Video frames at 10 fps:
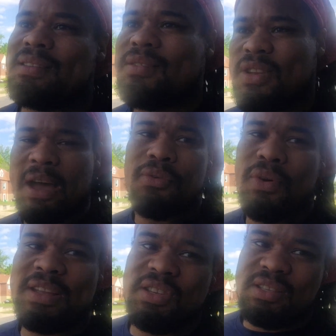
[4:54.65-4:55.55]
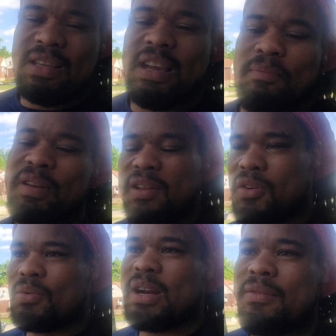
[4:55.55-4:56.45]
his travel agency company
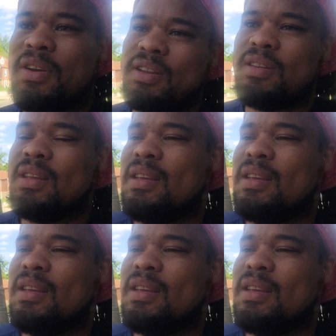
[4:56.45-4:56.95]
or whatever he, you